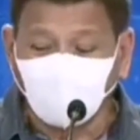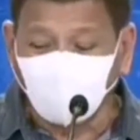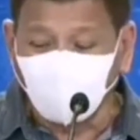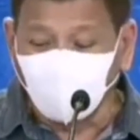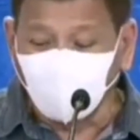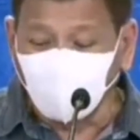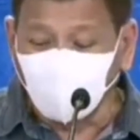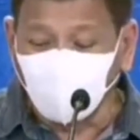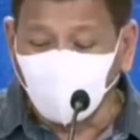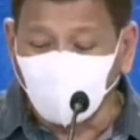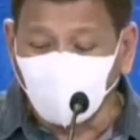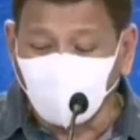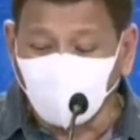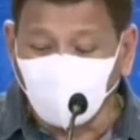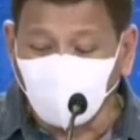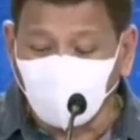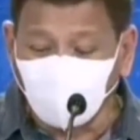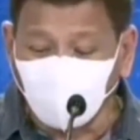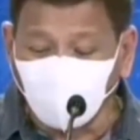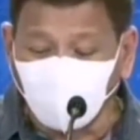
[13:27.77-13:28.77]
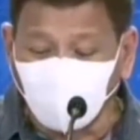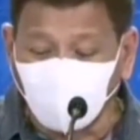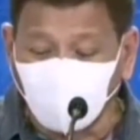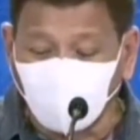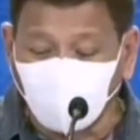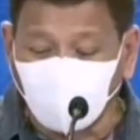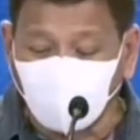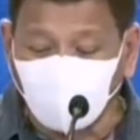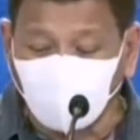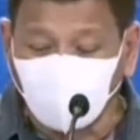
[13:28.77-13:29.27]
triple our
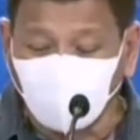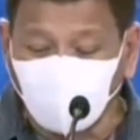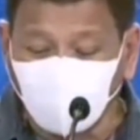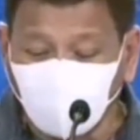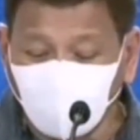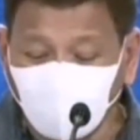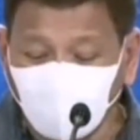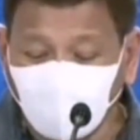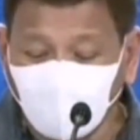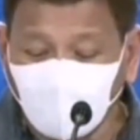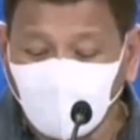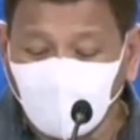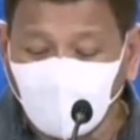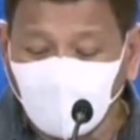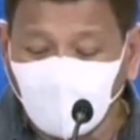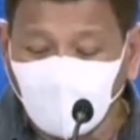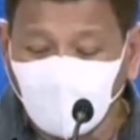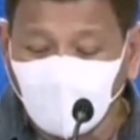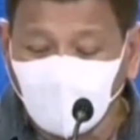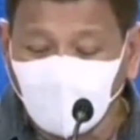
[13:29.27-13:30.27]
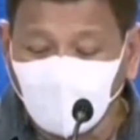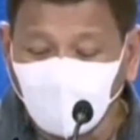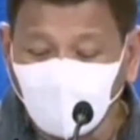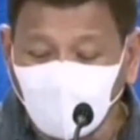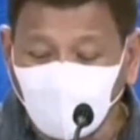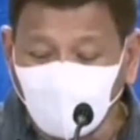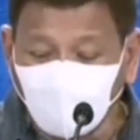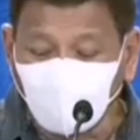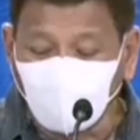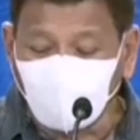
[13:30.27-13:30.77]
effort
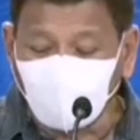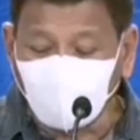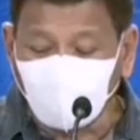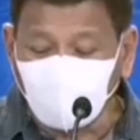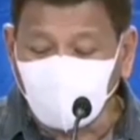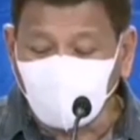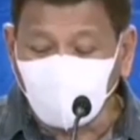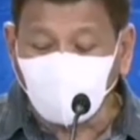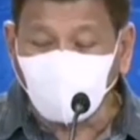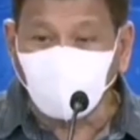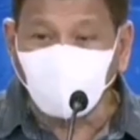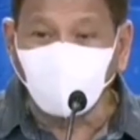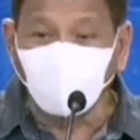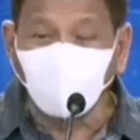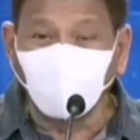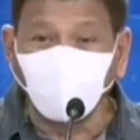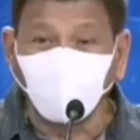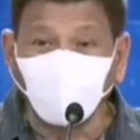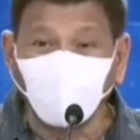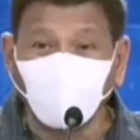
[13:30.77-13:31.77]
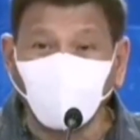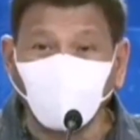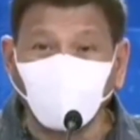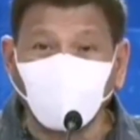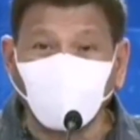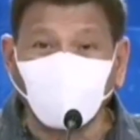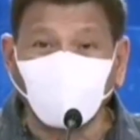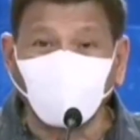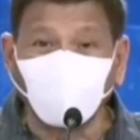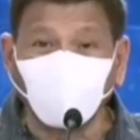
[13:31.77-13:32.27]
because I said we do
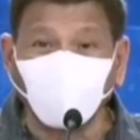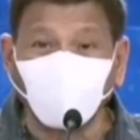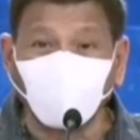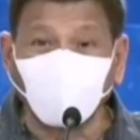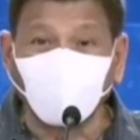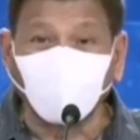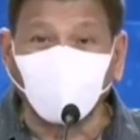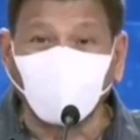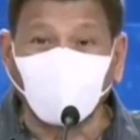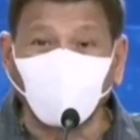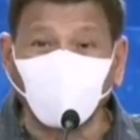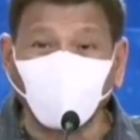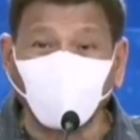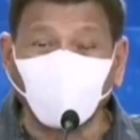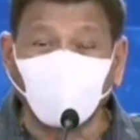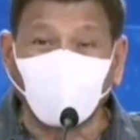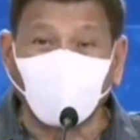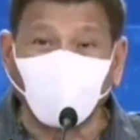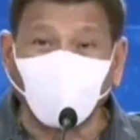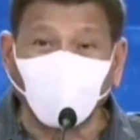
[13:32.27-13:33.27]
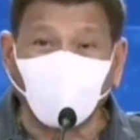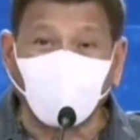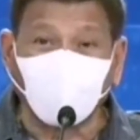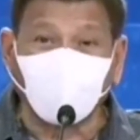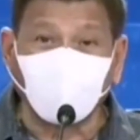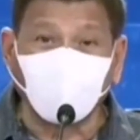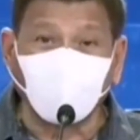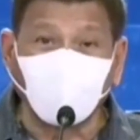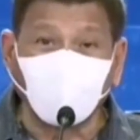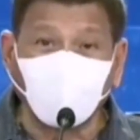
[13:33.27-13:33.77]
not know if it would
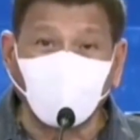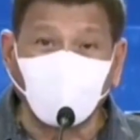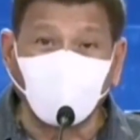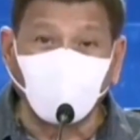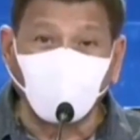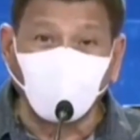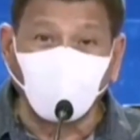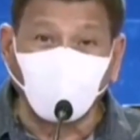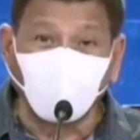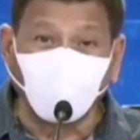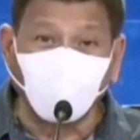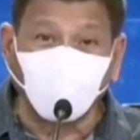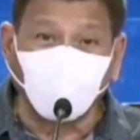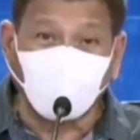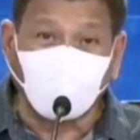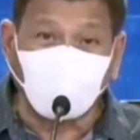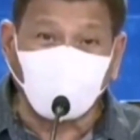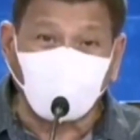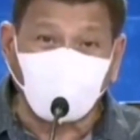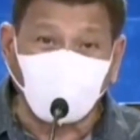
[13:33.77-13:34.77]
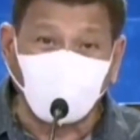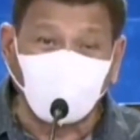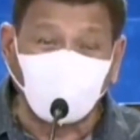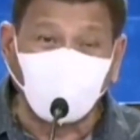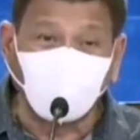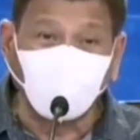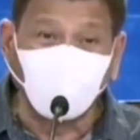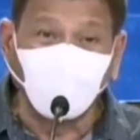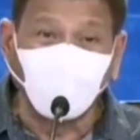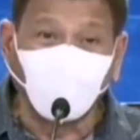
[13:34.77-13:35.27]
require a new
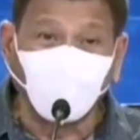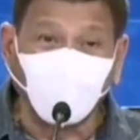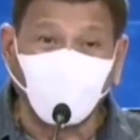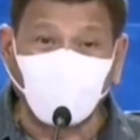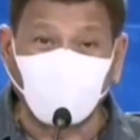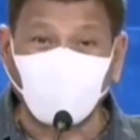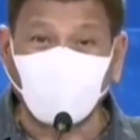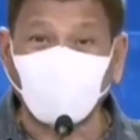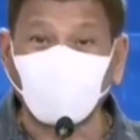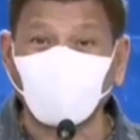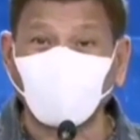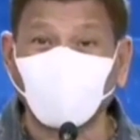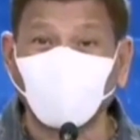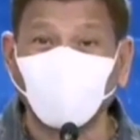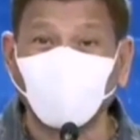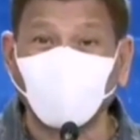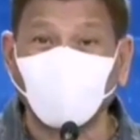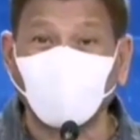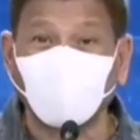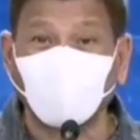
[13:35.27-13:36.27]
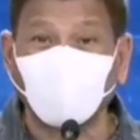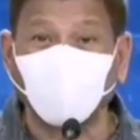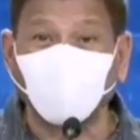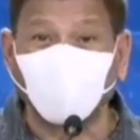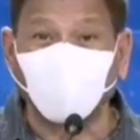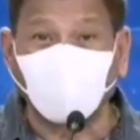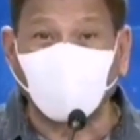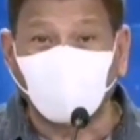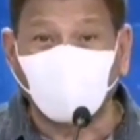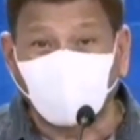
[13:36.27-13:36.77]
vaccine which has to be
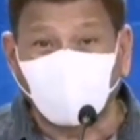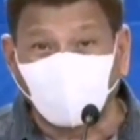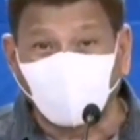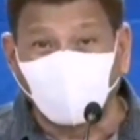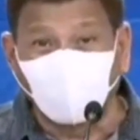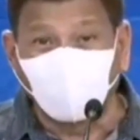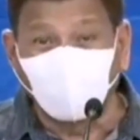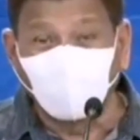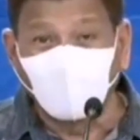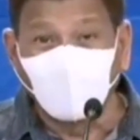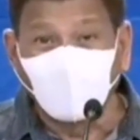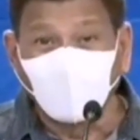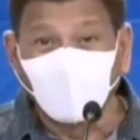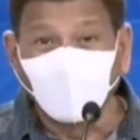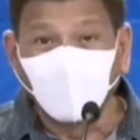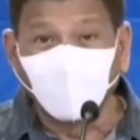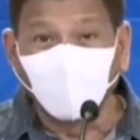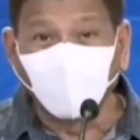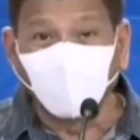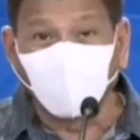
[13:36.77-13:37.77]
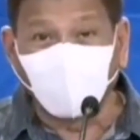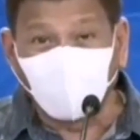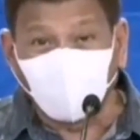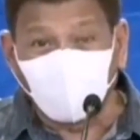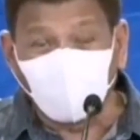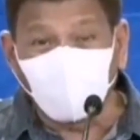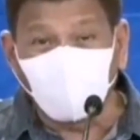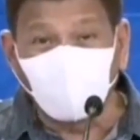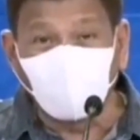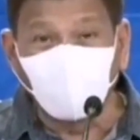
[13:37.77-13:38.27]
invented
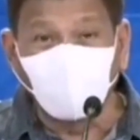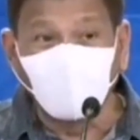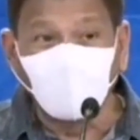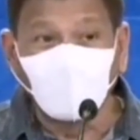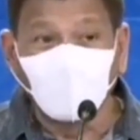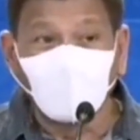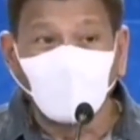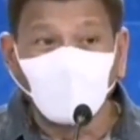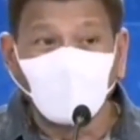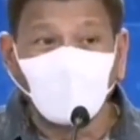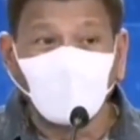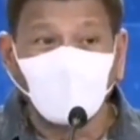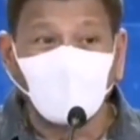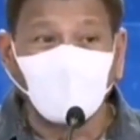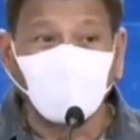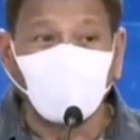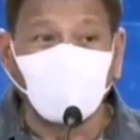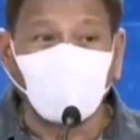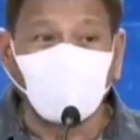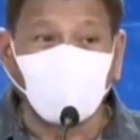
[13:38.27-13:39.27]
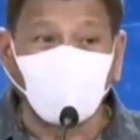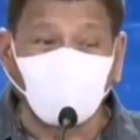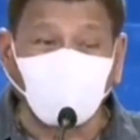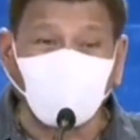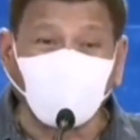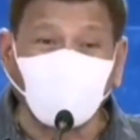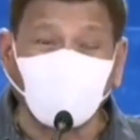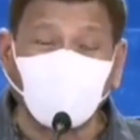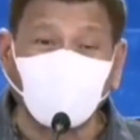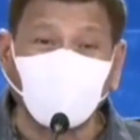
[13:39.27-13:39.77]
first.
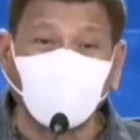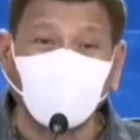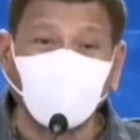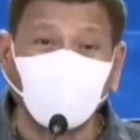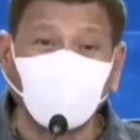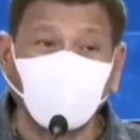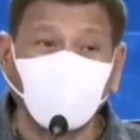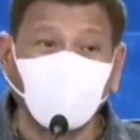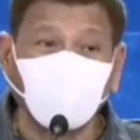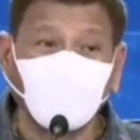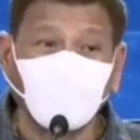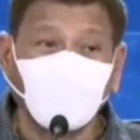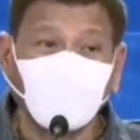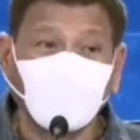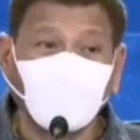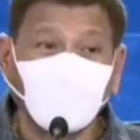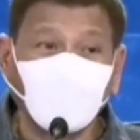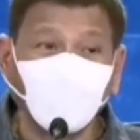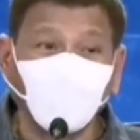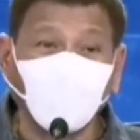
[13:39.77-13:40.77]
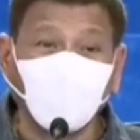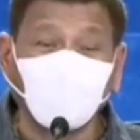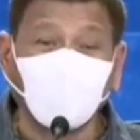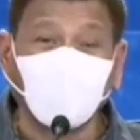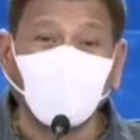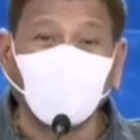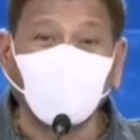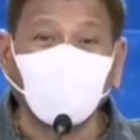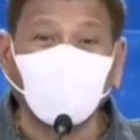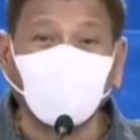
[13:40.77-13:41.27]
Second, we
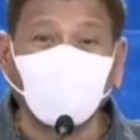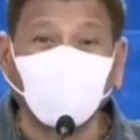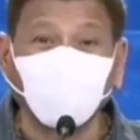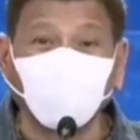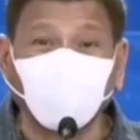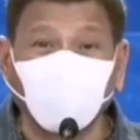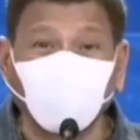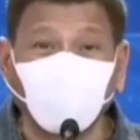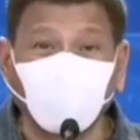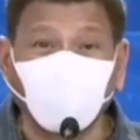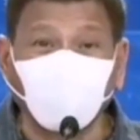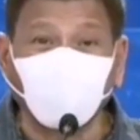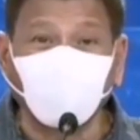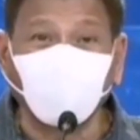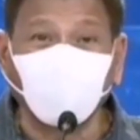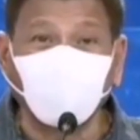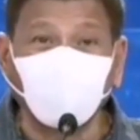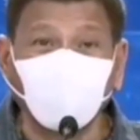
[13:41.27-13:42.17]
cannot afford